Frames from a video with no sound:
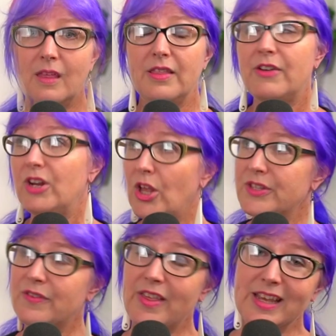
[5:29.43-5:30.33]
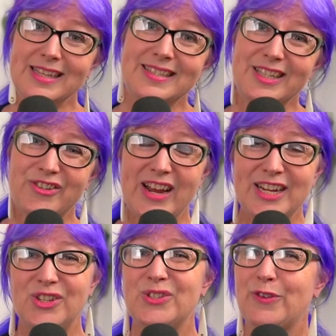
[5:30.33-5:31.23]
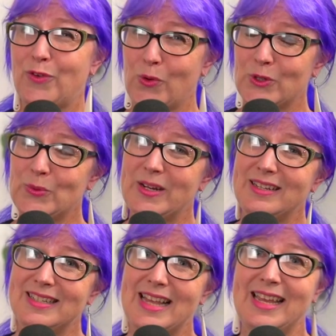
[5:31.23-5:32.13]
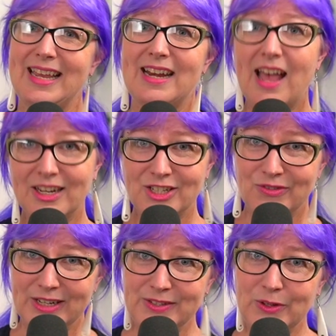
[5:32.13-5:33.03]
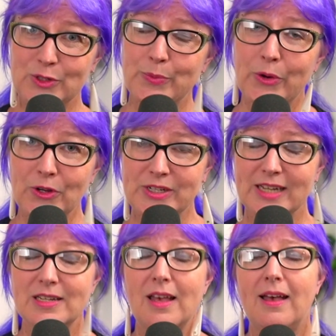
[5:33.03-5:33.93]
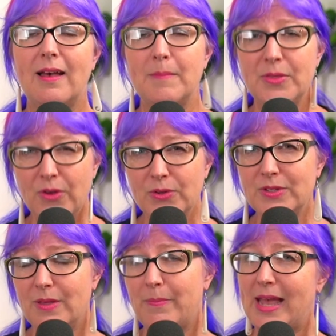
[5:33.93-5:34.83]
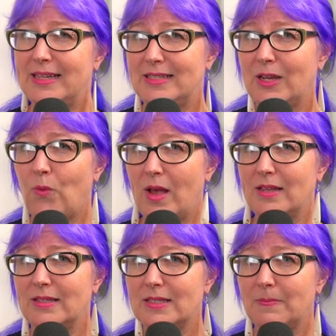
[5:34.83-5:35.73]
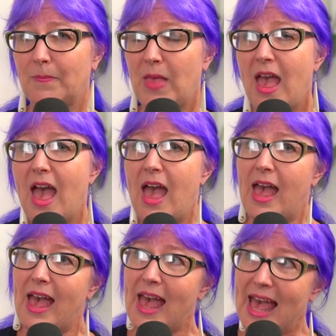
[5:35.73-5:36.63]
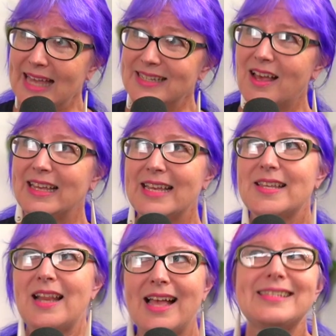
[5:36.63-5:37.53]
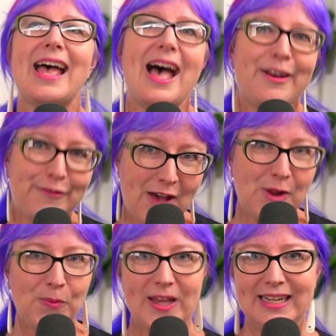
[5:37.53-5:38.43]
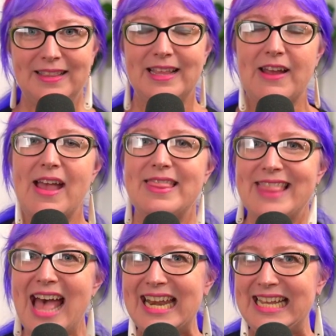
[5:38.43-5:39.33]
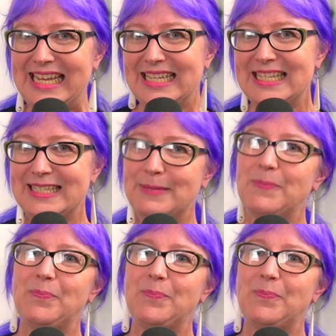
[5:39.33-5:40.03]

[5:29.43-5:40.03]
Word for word: There are lots of other considerations, of course, when undertaking an action research project, but those are the basic ones. And I guess I'd like to add a final one in there, and that is,